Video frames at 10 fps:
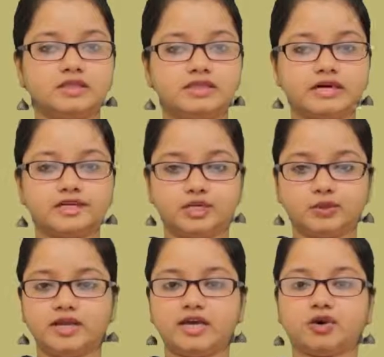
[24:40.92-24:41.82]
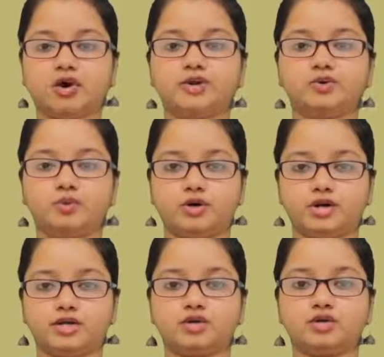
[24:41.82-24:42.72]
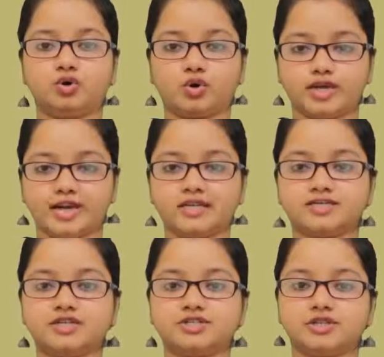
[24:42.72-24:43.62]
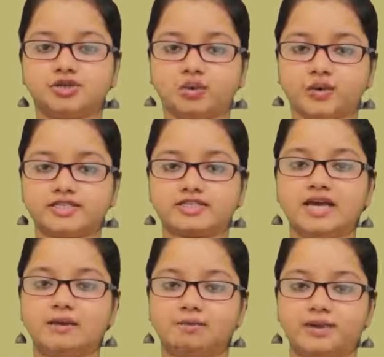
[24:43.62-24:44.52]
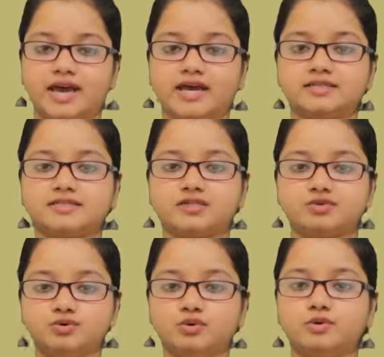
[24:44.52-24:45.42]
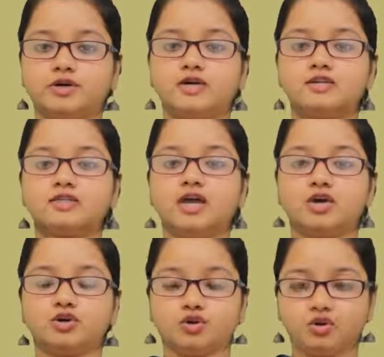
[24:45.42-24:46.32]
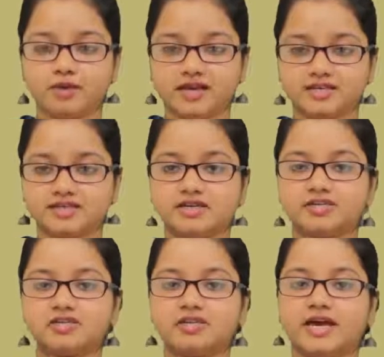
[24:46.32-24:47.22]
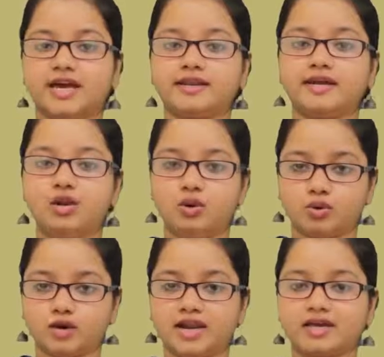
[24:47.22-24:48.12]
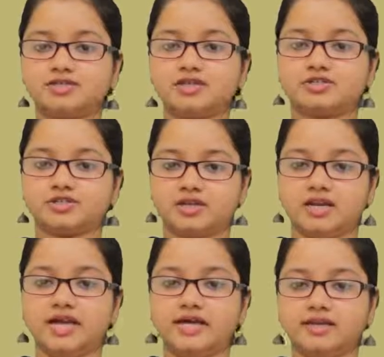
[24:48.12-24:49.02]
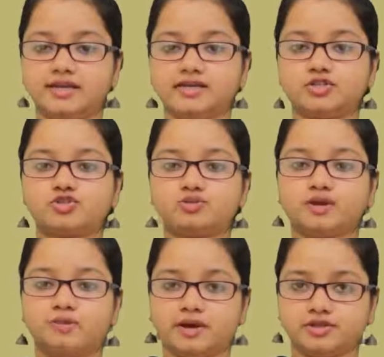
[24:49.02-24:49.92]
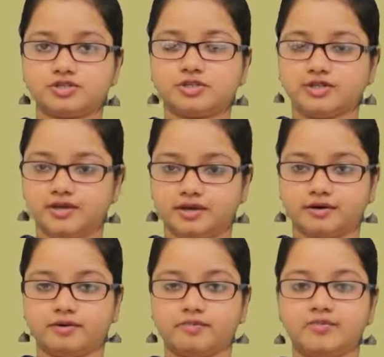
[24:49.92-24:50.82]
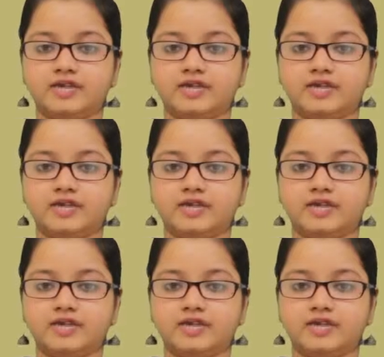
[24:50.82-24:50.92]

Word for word: The newly coined word glocalization, which blends the two words globalization and localization needs to be mentioned here.